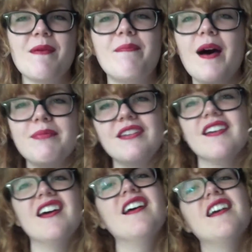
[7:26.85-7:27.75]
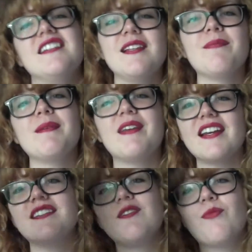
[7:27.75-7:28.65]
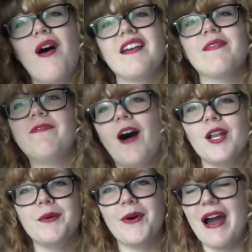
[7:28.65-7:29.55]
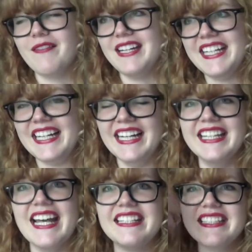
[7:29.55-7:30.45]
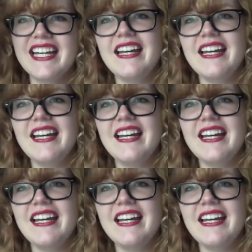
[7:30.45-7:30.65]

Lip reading: a puppy simply because he wanted to follow around Nina, and that's...